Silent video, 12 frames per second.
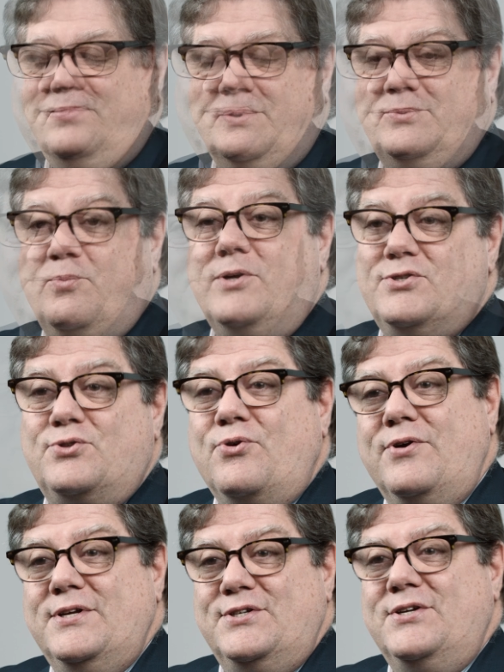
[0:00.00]
One
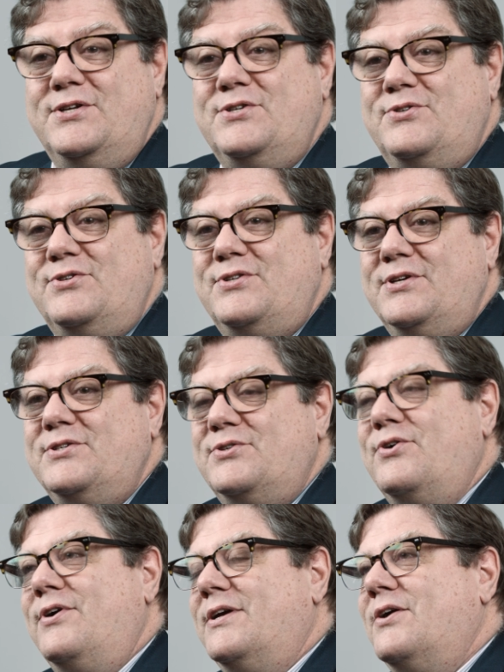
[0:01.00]
story is an interesting
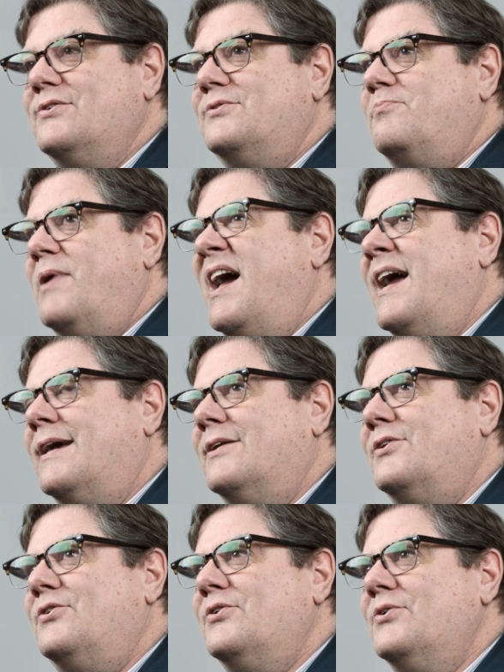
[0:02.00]
story. It goes back
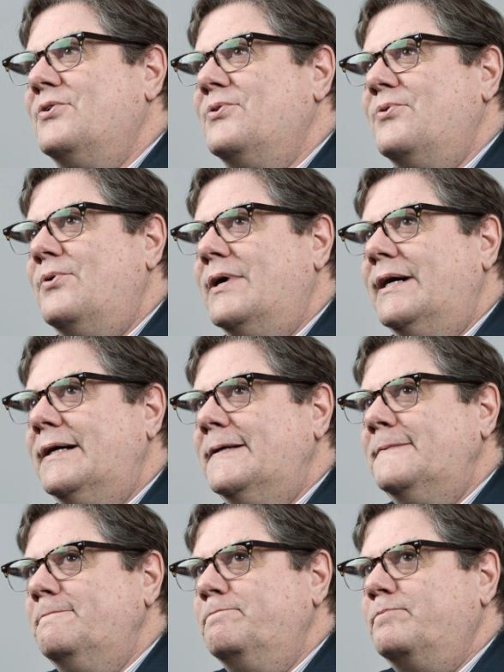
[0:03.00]

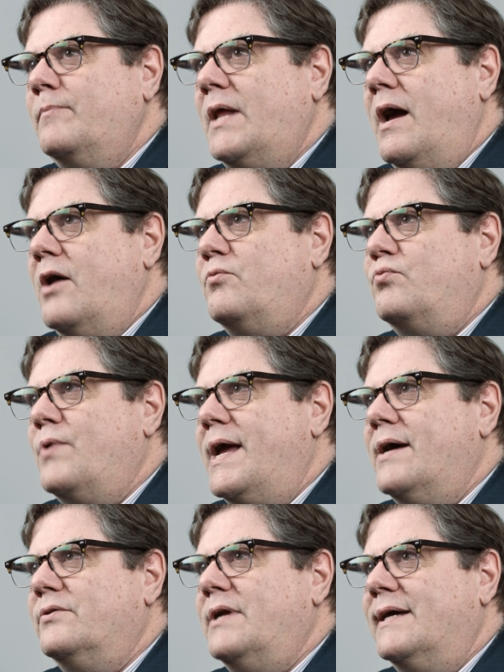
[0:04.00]
to
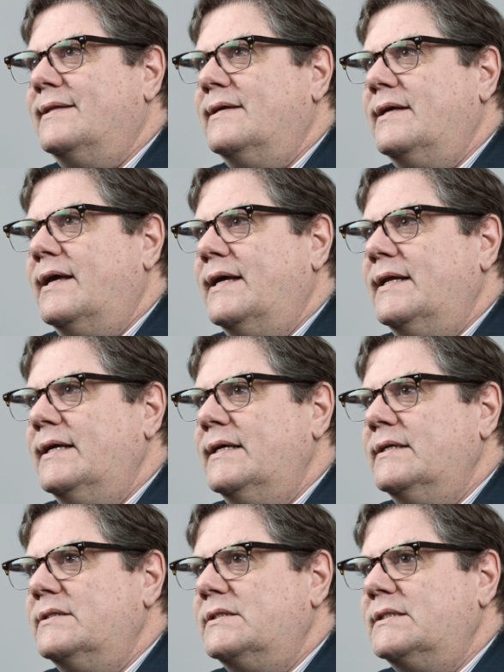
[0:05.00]
around
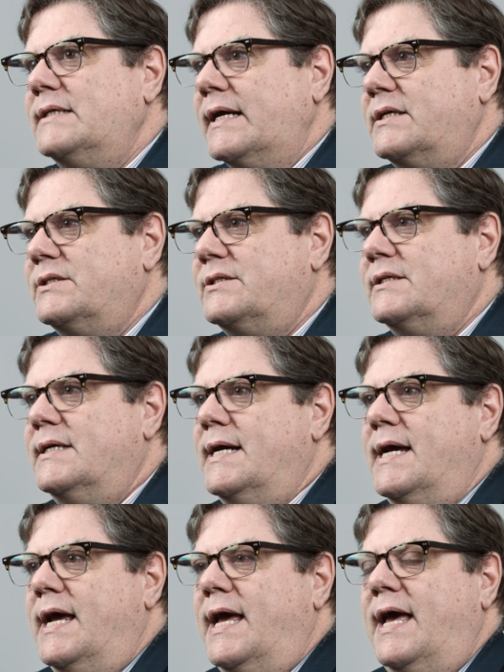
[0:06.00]
1986.
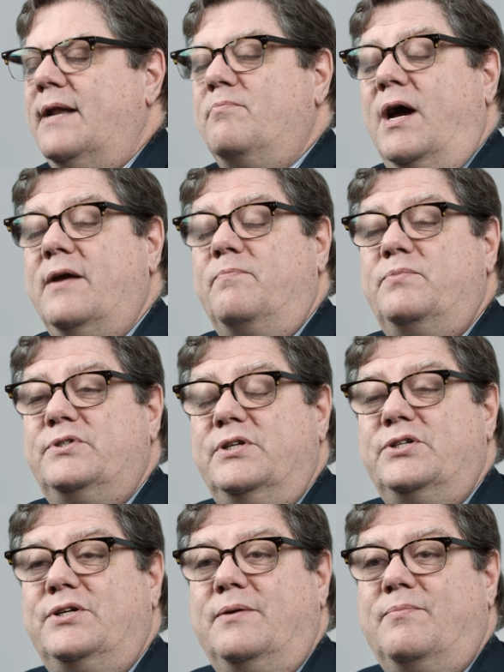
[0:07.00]
And my
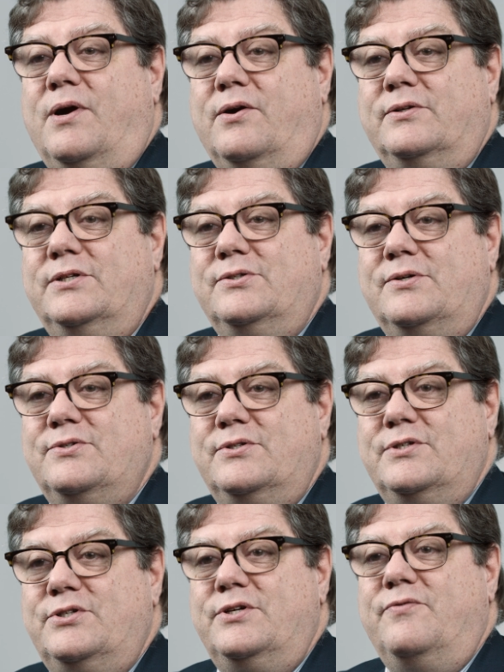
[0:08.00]
position at Merrill Lynch, I was
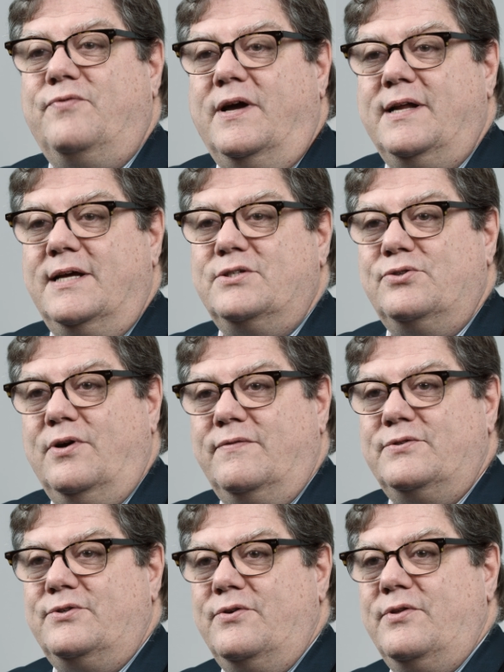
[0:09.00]
the chief financial
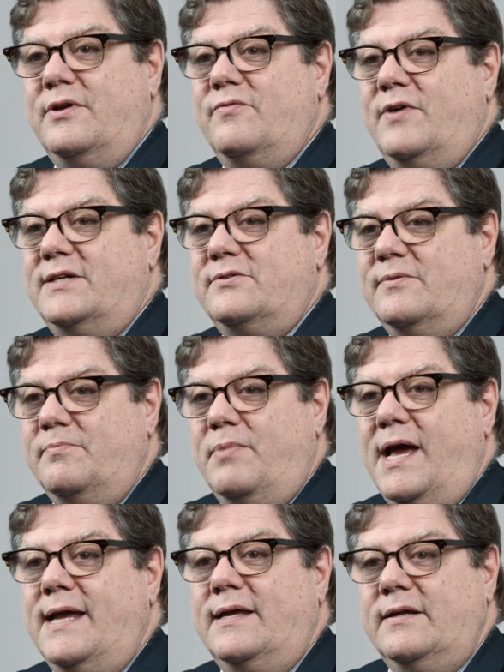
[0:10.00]
officer of the investment
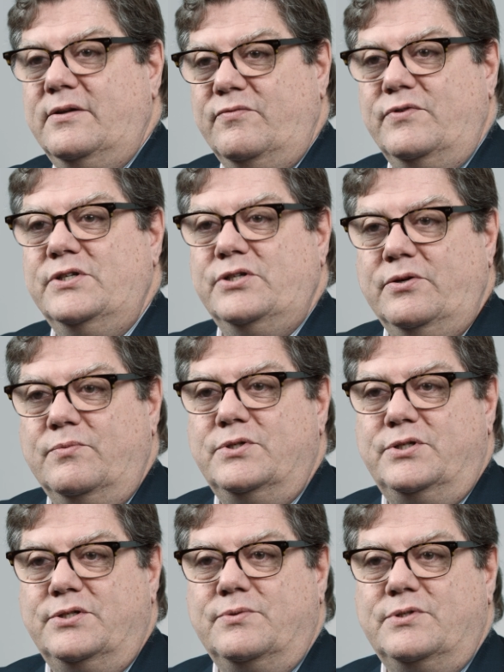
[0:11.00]
banking division, which
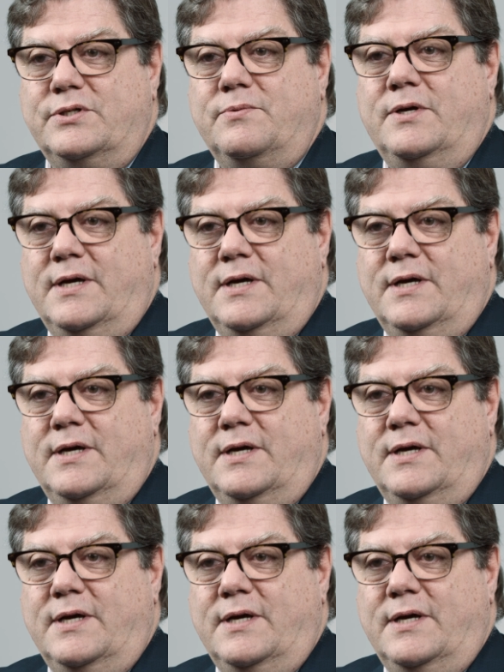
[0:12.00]
was a